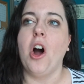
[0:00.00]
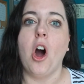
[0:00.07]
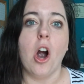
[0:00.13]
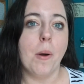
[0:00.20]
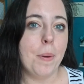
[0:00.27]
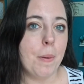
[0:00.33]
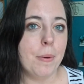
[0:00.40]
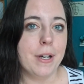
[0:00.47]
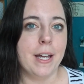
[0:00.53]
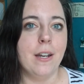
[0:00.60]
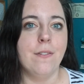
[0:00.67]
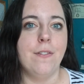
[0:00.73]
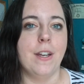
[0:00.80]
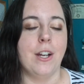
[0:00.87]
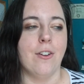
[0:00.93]
are people going
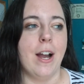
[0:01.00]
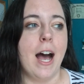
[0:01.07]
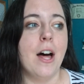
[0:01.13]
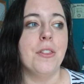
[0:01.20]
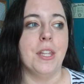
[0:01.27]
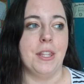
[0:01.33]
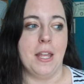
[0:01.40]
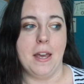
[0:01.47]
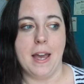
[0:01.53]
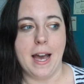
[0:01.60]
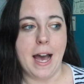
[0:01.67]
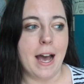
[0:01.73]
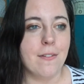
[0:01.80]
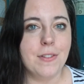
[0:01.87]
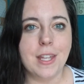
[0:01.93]
to figure out that they
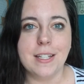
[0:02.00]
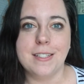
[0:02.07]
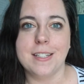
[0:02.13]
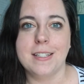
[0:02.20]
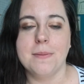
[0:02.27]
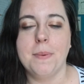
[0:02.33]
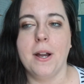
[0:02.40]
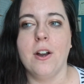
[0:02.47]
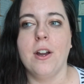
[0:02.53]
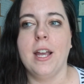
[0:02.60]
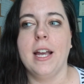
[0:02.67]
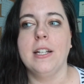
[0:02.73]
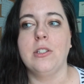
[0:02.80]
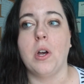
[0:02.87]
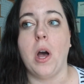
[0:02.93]
have this
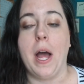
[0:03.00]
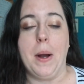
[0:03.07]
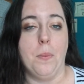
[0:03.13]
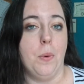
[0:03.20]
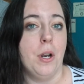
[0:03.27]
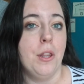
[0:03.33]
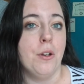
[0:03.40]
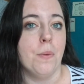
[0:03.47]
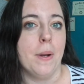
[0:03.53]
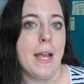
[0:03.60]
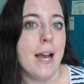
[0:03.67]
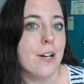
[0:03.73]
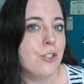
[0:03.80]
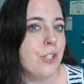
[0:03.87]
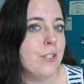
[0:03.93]
experience? What are their
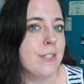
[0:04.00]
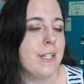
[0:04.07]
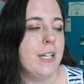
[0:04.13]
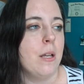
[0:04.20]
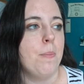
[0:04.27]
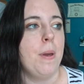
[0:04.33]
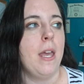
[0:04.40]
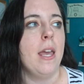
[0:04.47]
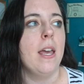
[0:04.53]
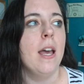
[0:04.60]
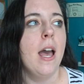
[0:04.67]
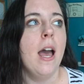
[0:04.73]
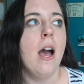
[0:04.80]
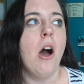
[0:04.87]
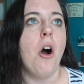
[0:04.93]
reactions going to
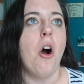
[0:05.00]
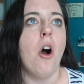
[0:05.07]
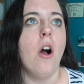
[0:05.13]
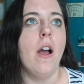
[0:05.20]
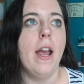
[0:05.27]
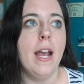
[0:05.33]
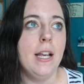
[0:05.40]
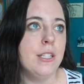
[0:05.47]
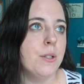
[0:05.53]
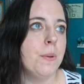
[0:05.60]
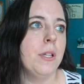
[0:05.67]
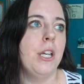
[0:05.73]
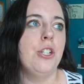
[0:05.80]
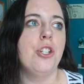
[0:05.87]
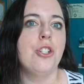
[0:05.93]
be? Is a
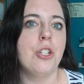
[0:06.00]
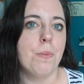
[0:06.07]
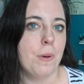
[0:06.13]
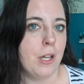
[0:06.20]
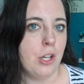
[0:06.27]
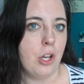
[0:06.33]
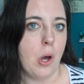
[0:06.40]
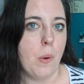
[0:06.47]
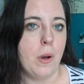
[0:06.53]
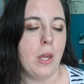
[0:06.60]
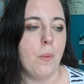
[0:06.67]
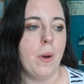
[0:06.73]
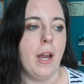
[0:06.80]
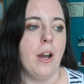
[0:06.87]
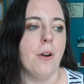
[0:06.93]
relationship going to go
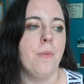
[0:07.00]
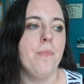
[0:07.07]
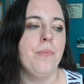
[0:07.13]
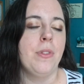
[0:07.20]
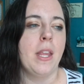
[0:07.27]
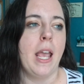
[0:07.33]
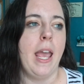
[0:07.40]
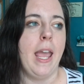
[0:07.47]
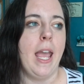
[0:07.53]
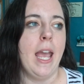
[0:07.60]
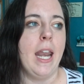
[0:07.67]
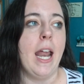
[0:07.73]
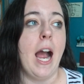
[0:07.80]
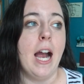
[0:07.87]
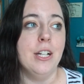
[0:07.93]
anywhere?
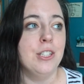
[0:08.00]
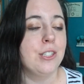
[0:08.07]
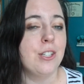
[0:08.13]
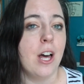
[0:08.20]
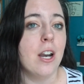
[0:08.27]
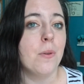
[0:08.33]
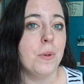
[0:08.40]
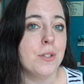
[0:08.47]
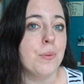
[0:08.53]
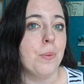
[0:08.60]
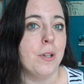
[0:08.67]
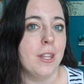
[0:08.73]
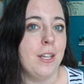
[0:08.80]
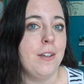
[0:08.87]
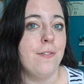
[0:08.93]
And I just thought it was
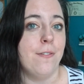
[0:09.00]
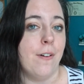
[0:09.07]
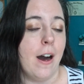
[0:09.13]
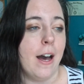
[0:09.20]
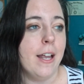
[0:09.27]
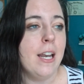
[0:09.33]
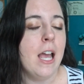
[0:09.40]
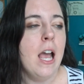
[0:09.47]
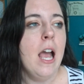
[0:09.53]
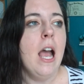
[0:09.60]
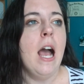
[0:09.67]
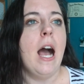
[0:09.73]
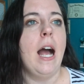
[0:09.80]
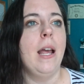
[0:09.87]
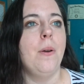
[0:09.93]
really fun.
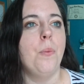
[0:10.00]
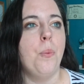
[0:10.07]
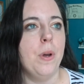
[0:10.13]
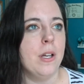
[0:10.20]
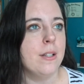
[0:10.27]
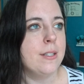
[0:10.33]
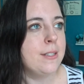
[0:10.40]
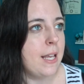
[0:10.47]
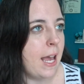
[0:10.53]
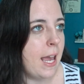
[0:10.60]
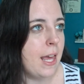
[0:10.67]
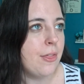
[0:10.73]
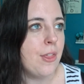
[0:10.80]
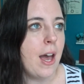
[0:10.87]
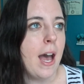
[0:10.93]
I will
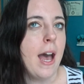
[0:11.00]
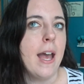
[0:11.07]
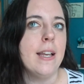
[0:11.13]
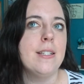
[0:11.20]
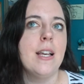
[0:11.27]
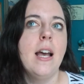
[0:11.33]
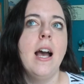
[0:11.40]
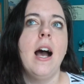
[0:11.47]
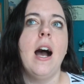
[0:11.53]
say that